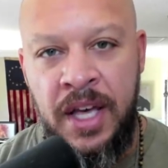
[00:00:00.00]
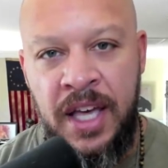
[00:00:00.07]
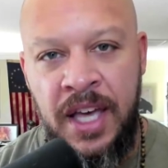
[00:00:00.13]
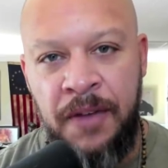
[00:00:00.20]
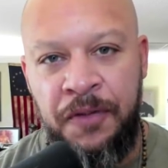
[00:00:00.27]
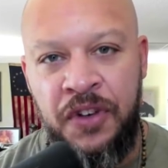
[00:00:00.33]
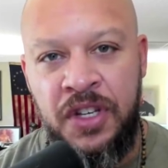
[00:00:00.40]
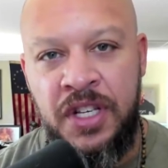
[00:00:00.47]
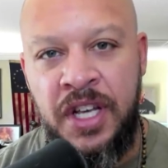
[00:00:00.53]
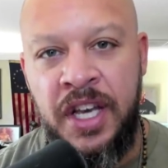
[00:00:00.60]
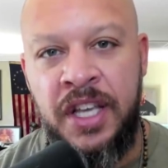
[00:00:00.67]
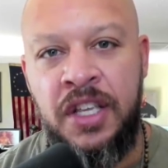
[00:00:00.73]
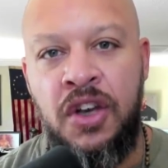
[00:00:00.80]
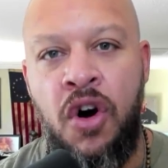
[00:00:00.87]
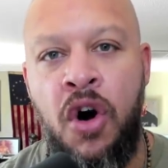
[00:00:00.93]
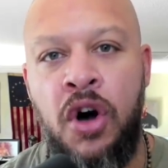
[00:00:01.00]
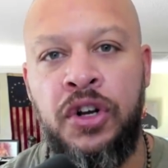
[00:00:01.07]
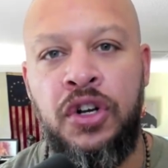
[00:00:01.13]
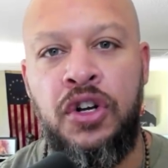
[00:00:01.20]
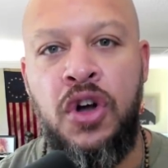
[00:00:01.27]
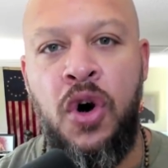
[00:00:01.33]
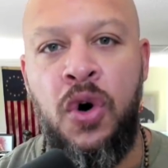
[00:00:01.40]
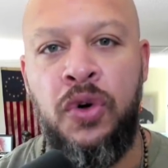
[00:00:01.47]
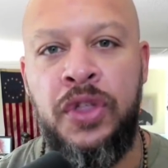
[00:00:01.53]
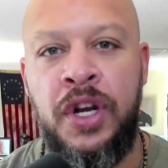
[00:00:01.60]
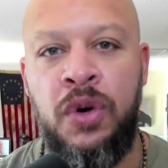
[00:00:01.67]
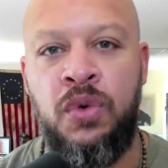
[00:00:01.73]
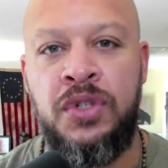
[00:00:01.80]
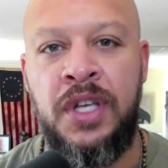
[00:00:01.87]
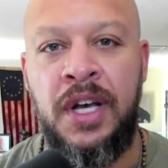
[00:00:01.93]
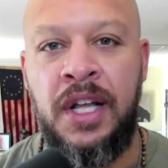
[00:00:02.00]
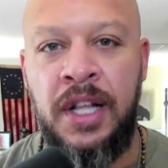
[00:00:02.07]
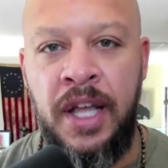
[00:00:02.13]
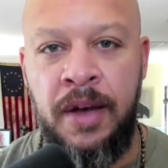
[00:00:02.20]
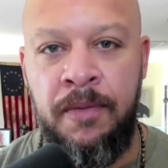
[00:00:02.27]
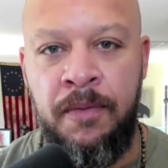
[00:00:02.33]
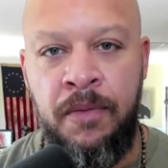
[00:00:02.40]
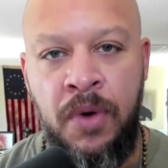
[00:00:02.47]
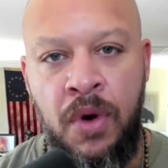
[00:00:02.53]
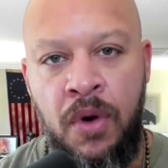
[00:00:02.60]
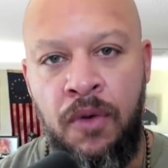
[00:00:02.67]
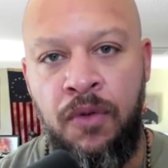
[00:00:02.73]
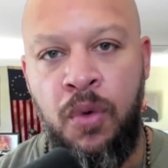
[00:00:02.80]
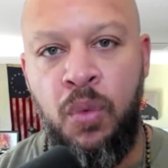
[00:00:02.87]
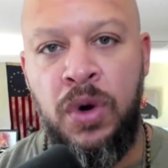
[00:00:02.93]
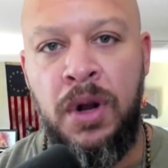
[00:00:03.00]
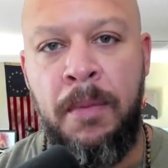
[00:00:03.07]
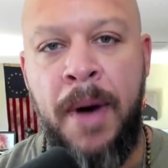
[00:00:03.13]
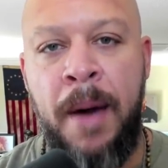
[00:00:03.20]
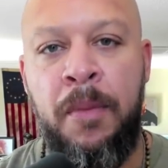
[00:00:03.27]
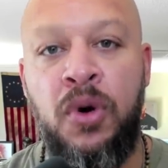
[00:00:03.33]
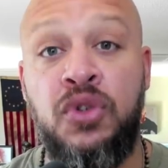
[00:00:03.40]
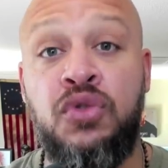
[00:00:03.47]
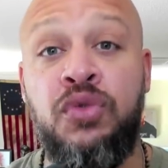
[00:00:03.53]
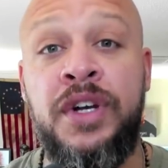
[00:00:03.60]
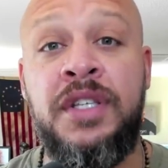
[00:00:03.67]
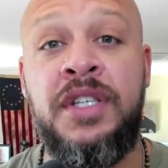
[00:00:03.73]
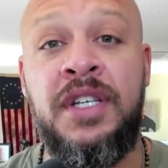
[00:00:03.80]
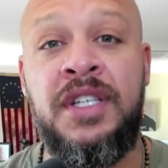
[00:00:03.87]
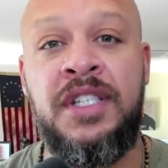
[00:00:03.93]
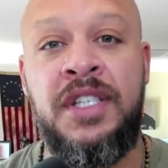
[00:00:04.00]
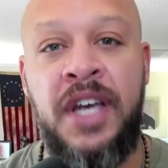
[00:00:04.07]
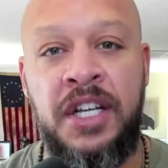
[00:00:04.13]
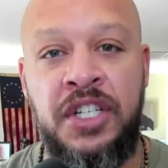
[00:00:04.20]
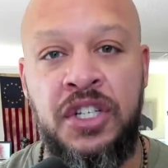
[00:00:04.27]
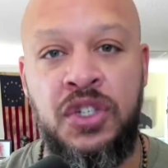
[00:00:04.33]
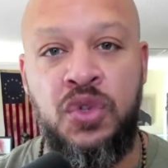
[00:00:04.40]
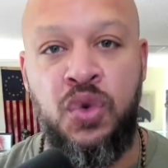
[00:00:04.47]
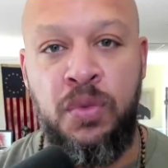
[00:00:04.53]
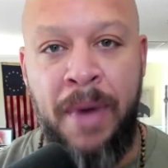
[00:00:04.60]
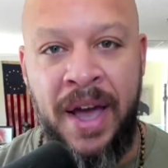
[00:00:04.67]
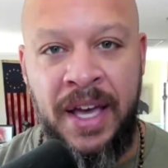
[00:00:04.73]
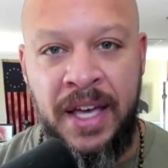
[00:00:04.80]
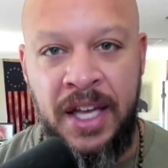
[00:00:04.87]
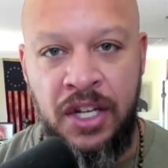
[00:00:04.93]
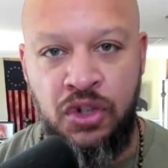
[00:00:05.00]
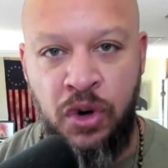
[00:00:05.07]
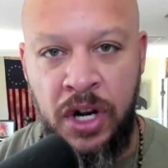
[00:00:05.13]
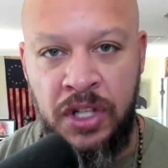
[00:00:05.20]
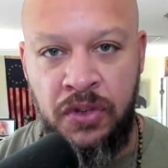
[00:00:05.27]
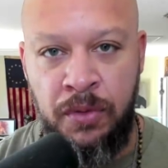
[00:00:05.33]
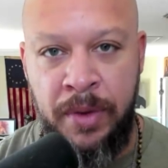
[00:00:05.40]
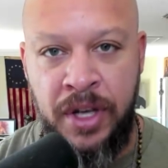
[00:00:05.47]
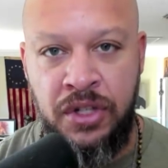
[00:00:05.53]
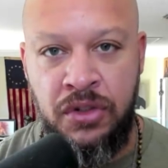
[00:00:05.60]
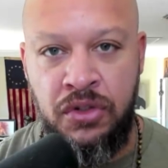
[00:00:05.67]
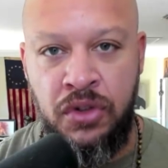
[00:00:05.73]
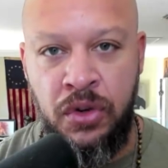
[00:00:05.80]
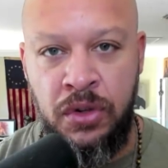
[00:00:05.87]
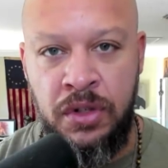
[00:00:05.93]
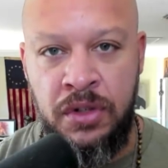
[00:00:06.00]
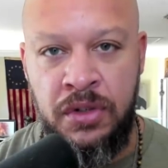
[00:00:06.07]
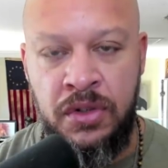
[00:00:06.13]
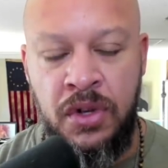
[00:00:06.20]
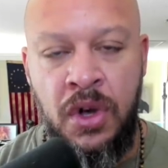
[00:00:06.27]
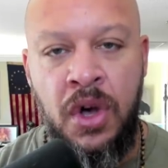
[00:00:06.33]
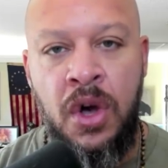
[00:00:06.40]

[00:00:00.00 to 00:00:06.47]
If you did, you ought to know that it was a clip from one of my most recent sessions with my King Transformation students,